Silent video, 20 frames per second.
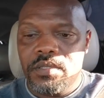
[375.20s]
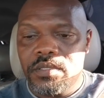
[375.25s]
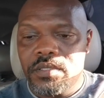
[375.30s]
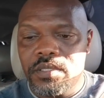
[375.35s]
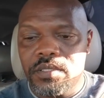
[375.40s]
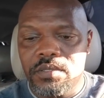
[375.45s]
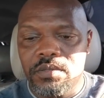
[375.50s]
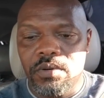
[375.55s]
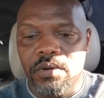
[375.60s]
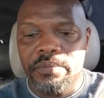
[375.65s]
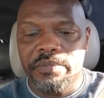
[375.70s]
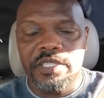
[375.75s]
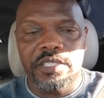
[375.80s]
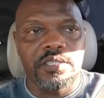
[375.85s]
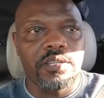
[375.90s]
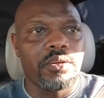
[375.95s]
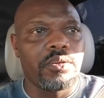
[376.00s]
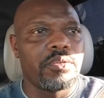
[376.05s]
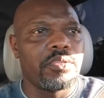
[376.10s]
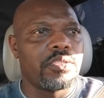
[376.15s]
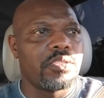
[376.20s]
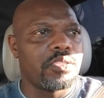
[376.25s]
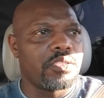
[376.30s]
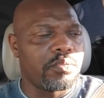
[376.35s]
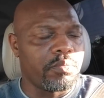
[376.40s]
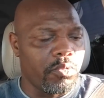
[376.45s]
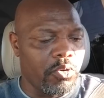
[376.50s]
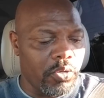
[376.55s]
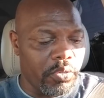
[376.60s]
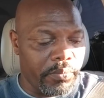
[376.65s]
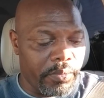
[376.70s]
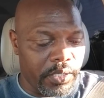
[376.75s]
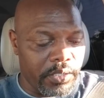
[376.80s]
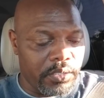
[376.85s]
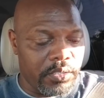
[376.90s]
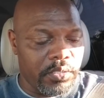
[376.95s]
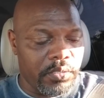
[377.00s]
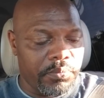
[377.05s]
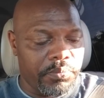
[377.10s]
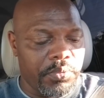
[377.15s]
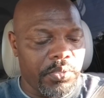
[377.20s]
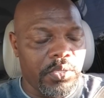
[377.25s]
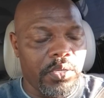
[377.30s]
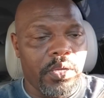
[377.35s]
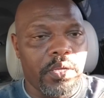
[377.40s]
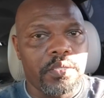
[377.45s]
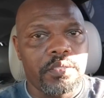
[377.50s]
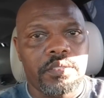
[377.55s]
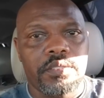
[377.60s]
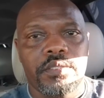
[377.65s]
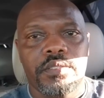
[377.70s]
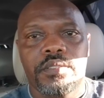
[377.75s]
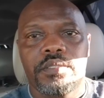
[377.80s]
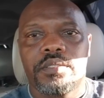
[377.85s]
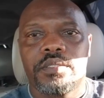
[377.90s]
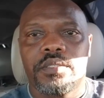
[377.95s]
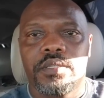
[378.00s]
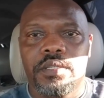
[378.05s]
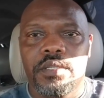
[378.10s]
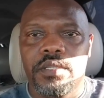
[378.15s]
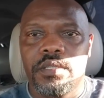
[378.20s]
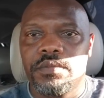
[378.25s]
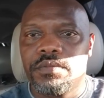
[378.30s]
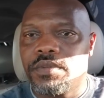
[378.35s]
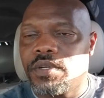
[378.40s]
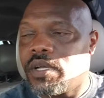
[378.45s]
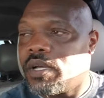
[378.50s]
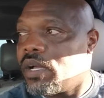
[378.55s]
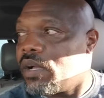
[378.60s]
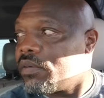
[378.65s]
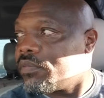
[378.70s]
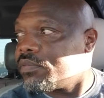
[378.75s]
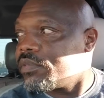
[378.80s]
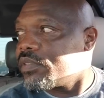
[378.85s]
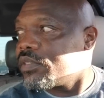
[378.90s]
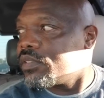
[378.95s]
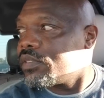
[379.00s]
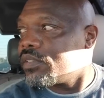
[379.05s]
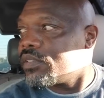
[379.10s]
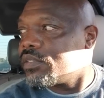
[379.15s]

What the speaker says: She doing me dirty this morning, my GPS. Eva Helfer.